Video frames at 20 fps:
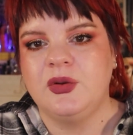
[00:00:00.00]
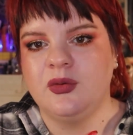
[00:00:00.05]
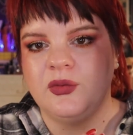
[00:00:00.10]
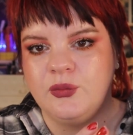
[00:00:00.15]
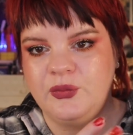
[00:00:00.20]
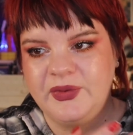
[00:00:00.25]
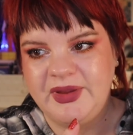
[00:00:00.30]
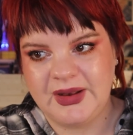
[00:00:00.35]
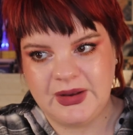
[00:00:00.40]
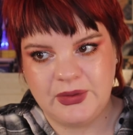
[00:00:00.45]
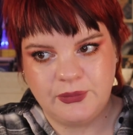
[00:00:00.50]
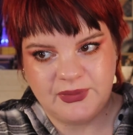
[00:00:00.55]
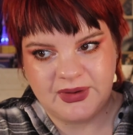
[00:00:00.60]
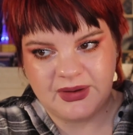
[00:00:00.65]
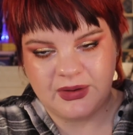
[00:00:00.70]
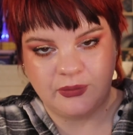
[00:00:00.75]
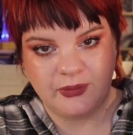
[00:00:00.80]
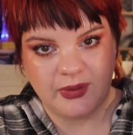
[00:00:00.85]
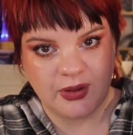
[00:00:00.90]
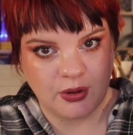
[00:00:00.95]
Really,
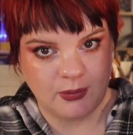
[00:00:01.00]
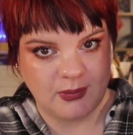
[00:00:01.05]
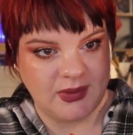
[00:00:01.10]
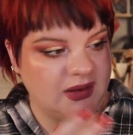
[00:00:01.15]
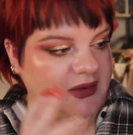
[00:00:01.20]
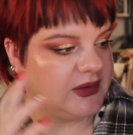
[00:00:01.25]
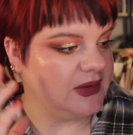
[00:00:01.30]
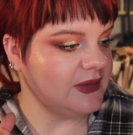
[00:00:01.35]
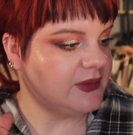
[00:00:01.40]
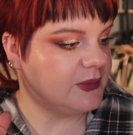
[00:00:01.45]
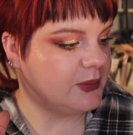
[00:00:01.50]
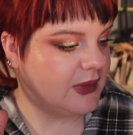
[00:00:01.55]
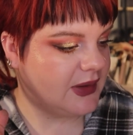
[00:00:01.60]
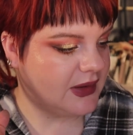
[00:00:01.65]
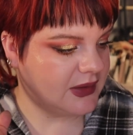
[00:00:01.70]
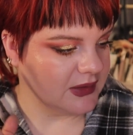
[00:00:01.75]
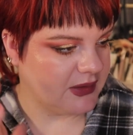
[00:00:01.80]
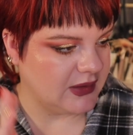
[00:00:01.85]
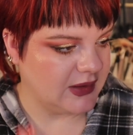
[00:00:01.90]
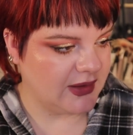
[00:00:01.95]
really recommend this
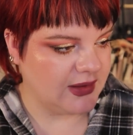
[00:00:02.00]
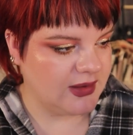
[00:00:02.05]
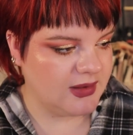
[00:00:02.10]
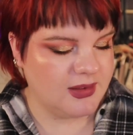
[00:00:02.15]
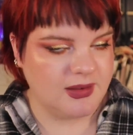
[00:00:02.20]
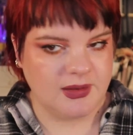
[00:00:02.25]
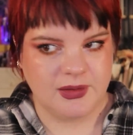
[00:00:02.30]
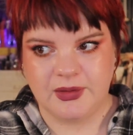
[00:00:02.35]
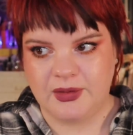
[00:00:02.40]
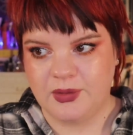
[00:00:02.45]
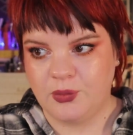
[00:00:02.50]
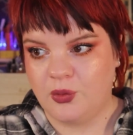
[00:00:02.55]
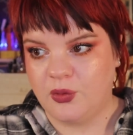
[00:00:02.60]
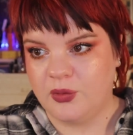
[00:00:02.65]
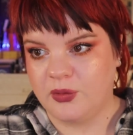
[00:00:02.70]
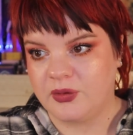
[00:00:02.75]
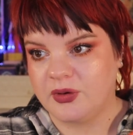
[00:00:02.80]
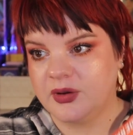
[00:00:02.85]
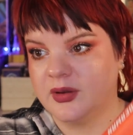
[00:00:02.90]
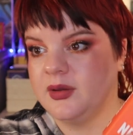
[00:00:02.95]
one.
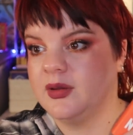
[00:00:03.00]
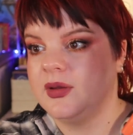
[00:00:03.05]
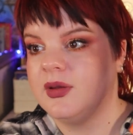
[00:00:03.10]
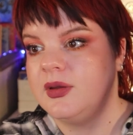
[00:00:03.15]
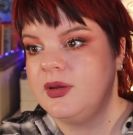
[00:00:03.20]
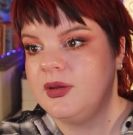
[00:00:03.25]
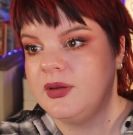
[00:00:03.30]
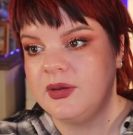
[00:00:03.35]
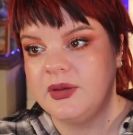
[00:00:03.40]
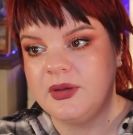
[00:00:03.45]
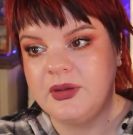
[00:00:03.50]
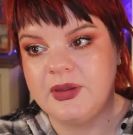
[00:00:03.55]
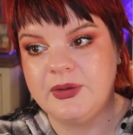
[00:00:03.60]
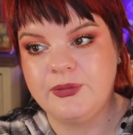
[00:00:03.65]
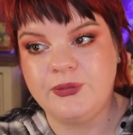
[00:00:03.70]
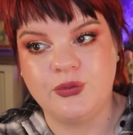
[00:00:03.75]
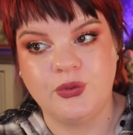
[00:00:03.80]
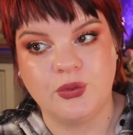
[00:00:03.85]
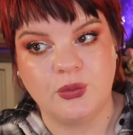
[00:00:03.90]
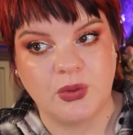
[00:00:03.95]
Or
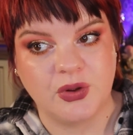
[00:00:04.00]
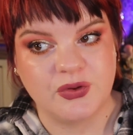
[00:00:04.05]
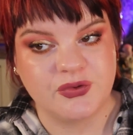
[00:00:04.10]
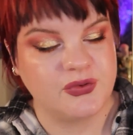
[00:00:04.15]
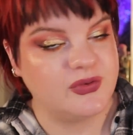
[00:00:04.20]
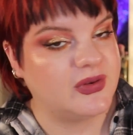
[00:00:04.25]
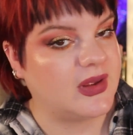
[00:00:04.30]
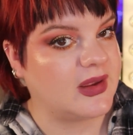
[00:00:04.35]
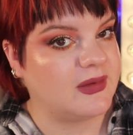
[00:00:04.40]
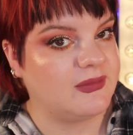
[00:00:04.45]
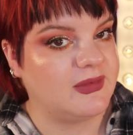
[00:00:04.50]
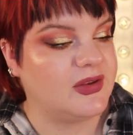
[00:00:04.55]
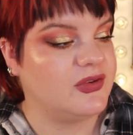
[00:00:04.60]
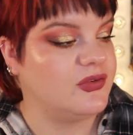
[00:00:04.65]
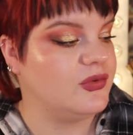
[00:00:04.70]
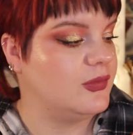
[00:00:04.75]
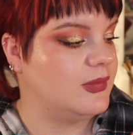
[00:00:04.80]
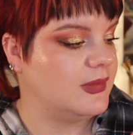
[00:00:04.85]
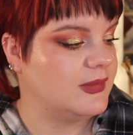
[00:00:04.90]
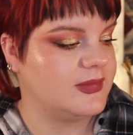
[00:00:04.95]
if you want to dive
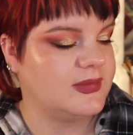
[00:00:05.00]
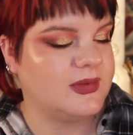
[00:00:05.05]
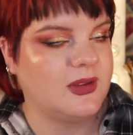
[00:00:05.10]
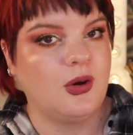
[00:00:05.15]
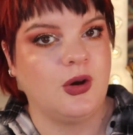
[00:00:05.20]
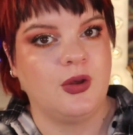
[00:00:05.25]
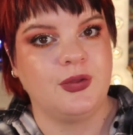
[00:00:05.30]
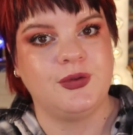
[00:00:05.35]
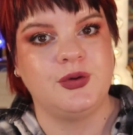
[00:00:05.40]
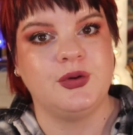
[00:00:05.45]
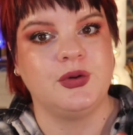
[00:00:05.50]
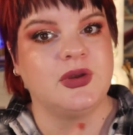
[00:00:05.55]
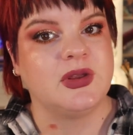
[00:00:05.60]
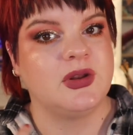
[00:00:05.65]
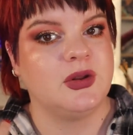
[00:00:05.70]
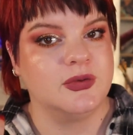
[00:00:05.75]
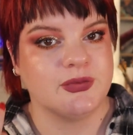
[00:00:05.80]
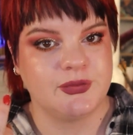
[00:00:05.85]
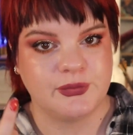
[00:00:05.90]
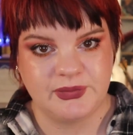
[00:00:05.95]
into this author, you
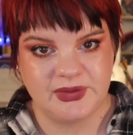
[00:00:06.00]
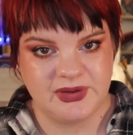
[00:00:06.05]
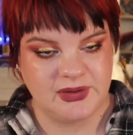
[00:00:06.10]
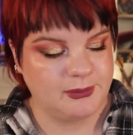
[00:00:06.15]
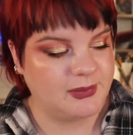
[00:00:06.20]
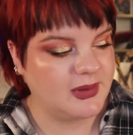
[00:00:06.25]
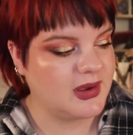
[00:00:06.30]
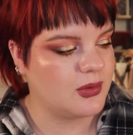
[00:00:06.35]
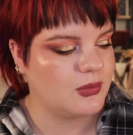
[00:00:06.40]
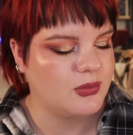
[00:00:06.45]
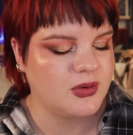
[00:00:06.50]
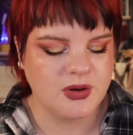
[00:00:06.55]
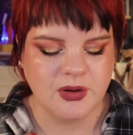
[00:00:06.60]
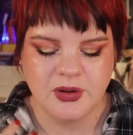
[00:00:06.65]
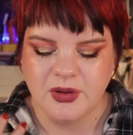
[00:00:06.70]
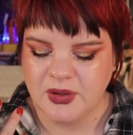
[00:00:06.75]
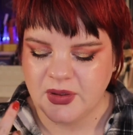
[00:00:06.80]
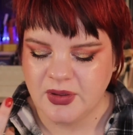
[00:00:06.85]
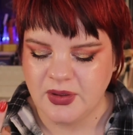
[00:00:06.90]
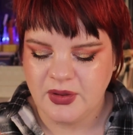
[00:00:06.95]
can also read The
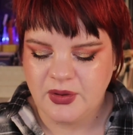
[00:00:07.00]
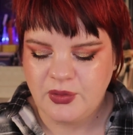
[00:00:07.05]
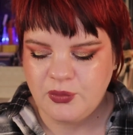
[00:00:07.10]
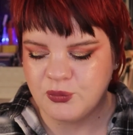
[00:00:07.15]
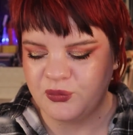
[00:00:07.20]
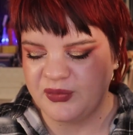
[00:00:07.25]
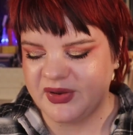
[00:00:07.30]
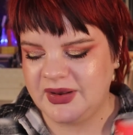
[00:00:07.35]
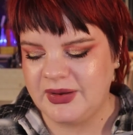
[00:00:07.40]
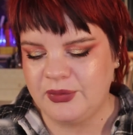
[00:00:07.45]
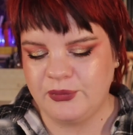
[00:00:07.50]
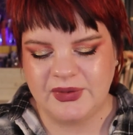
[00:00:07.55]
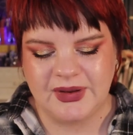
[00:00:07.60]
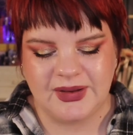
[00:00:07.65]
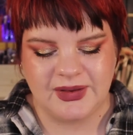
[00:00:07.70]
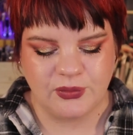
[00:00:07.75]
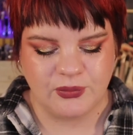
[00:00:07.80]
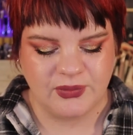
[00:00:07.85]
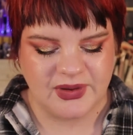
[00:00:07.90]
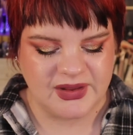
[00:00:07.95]
Power. Really,
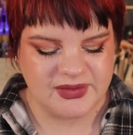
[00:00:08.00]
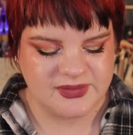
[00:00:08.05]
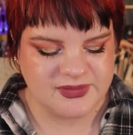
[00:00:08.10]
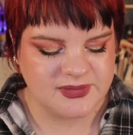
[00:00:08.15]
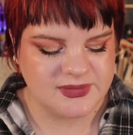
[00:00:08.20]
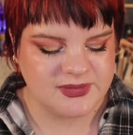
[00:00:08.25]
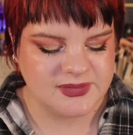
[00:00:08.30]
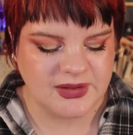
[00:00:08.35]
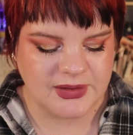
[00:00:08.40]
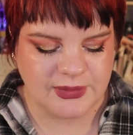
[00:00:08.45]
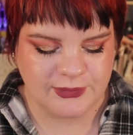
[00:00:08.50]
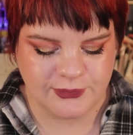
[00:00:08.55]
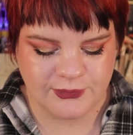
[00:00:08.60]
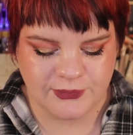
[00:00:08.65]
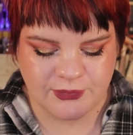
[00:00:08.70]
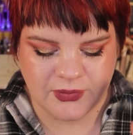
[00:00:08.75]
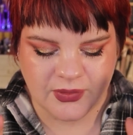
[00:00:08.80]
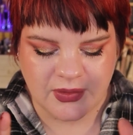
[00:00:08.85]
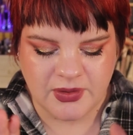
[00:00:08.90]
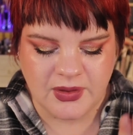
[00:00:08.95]
really great
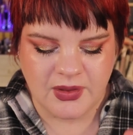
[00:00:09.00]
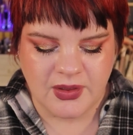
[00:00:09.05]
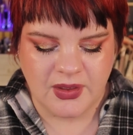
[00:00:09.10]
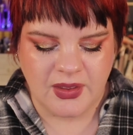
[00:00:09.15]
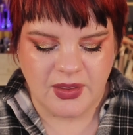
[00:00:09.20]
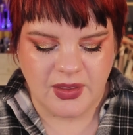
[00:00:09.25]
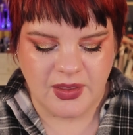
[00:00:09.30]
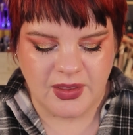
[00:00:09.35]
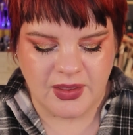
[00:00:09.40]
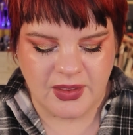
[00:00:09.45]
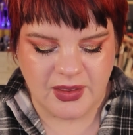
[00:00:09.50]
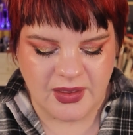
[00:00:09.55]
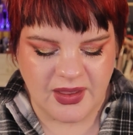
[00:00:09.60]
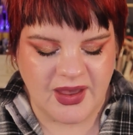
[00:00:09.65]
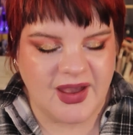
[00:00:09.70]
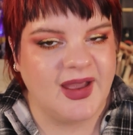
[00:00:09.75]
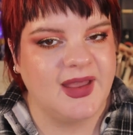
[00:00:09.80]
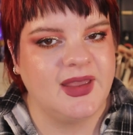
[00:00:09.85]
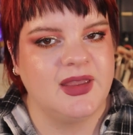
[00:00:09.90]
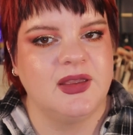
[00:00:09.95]
stuff.
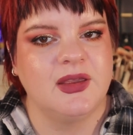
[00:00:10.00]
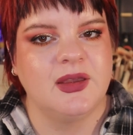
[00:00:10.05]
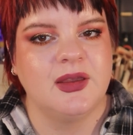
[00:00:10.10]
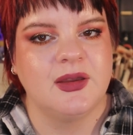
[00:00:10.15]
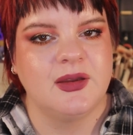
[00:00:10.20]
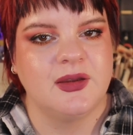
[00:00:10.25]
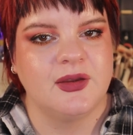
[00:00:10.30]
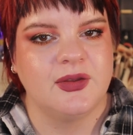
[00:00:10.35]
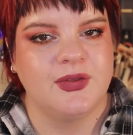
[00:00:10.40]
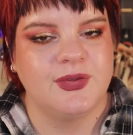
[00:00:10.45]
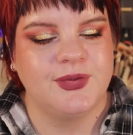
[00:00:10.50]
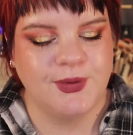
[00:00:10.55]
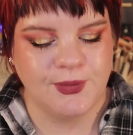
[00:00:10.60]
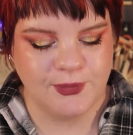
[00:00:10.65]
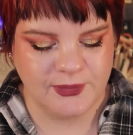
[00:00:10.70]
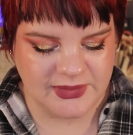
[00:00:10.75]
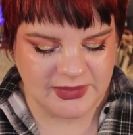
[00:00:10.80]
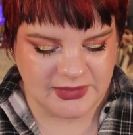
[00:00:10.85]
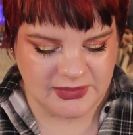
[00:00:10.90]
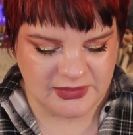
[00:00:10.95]
I
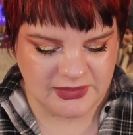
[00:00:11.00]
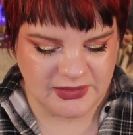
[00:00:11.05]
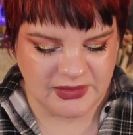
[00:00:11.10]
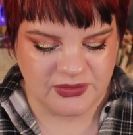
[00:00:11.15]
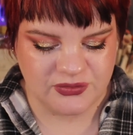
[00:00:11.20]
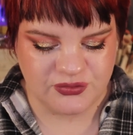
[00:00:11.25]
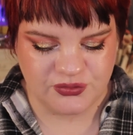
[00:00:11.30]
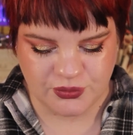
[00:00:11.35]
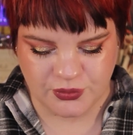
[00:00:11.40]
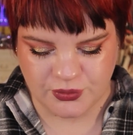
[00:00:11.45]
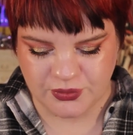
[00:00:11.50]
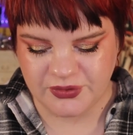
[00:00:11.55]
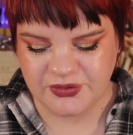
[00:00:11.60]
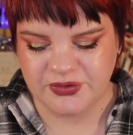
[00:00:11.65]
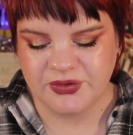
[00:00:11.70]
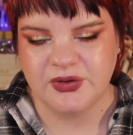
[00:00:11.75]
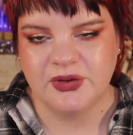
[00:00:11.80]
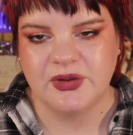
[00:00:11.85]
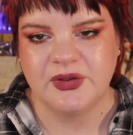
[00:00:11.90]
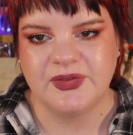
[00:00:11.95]
thoroughly
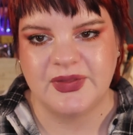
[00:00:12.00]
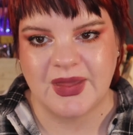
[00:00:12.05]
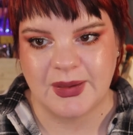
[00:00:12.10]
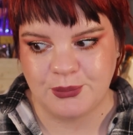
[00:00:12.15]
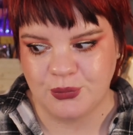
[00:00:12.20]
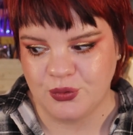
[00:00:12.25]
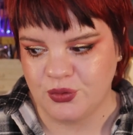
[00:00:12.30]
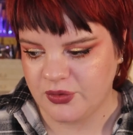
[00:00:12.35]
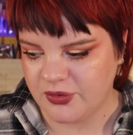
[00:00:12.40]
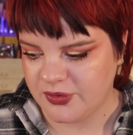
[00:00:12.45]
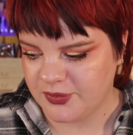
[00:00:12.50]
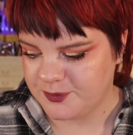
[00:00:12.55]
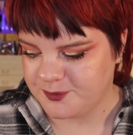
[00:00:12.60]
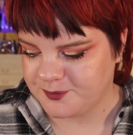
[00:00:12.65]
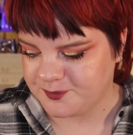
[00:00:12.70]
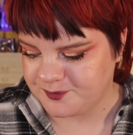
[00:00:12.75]
enjoyed that book.